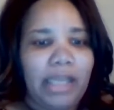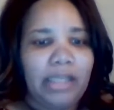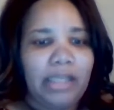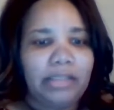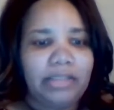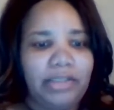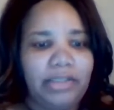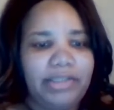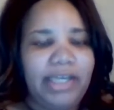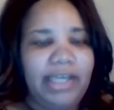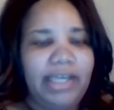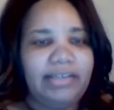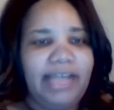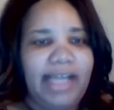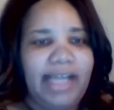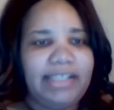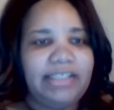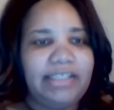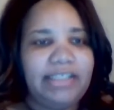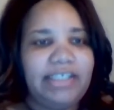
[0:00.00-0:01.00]
so yeah,
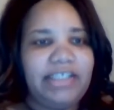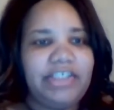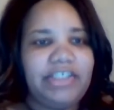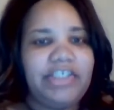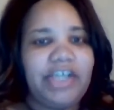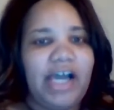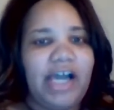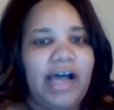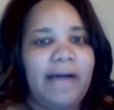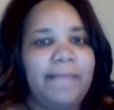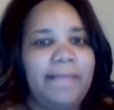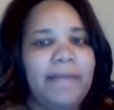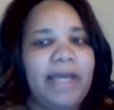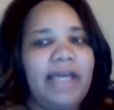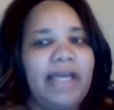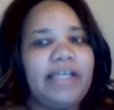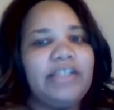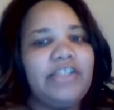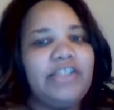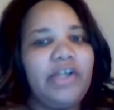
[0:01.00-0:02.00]
that's this job.
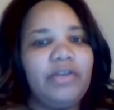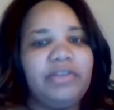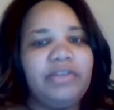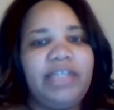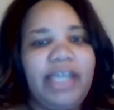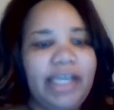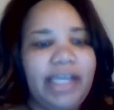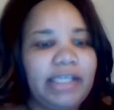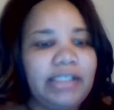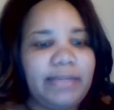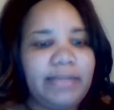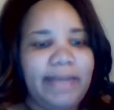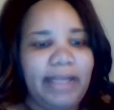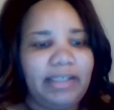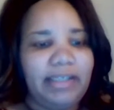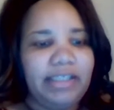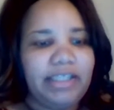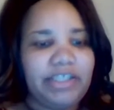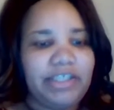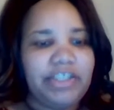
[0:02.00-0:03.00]
So things
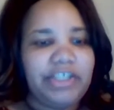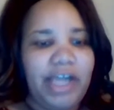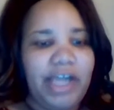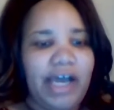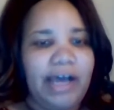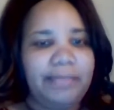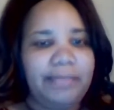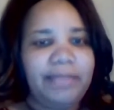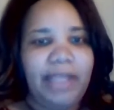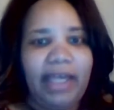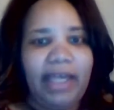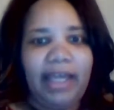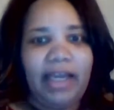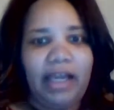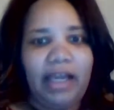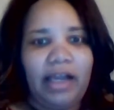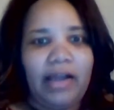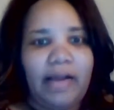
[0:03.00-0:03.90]
about this job that